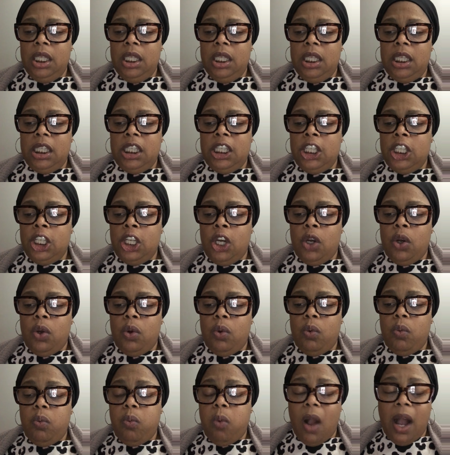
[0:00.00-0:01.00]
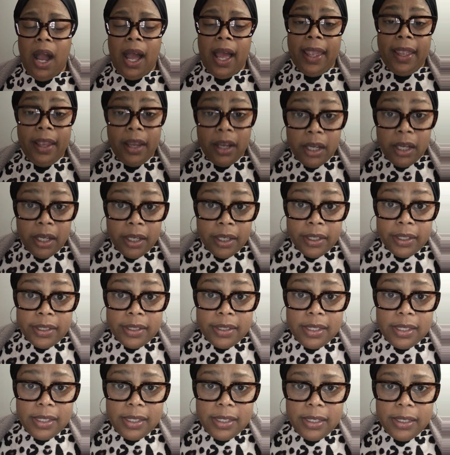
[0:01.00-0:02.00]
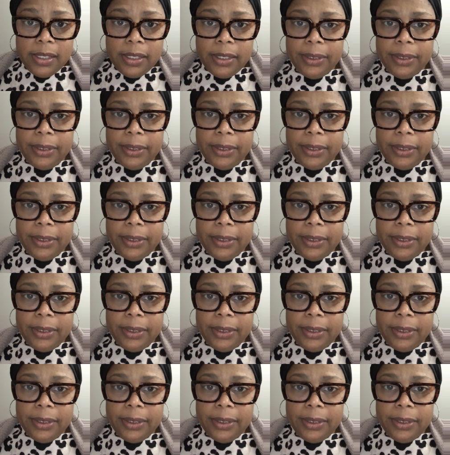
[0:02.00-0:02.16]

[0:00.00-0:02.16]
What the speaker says: you know, why us,